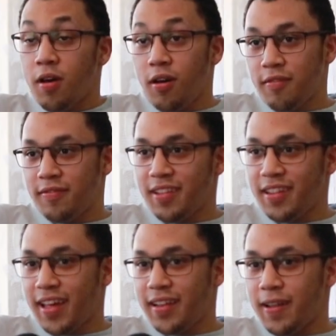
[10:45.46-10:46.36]
After
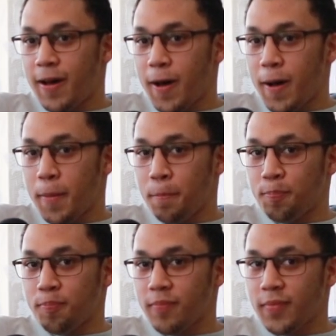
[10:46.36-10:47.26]
that,
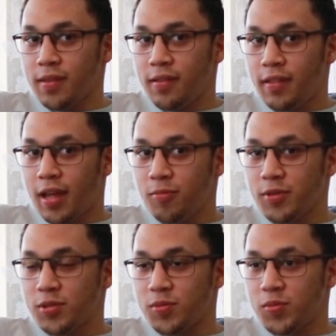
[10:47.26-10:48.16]
that
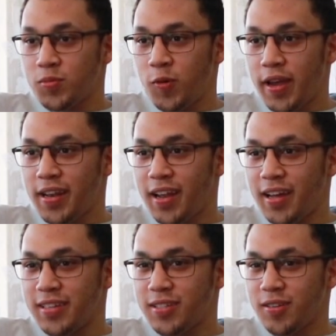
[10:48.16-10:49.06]
was when
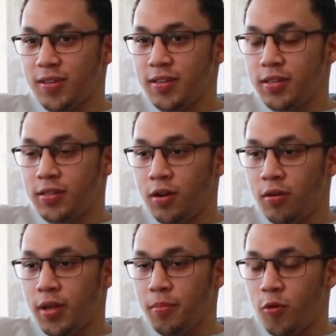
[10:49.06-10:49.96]
I started
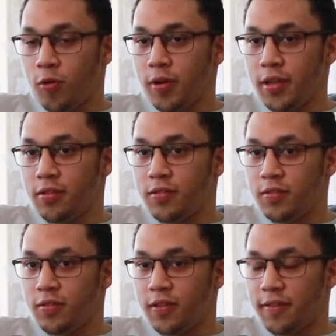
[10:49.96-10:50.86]
going more
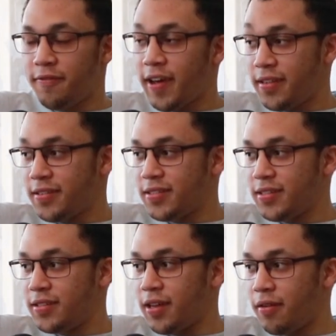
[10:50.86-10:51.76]
into the
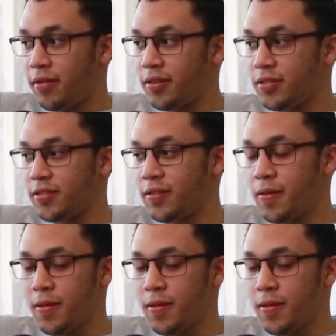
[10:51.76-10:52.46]
fantasy direction.